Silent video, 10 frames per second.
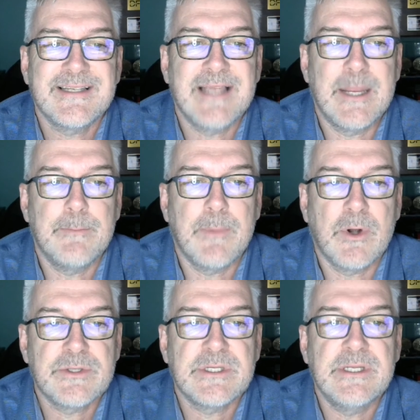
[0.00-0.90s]
and
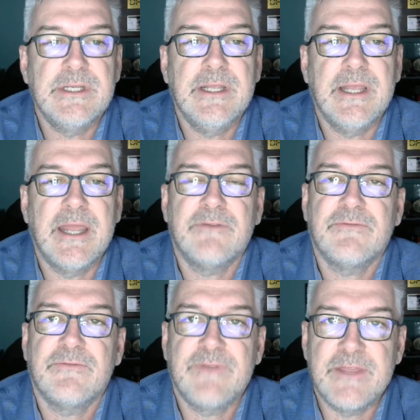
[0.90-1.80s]
mercy and
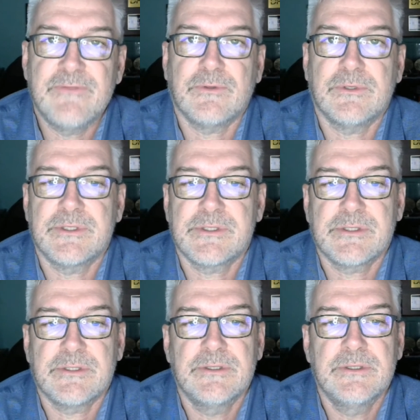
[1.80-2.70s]
faithfulness.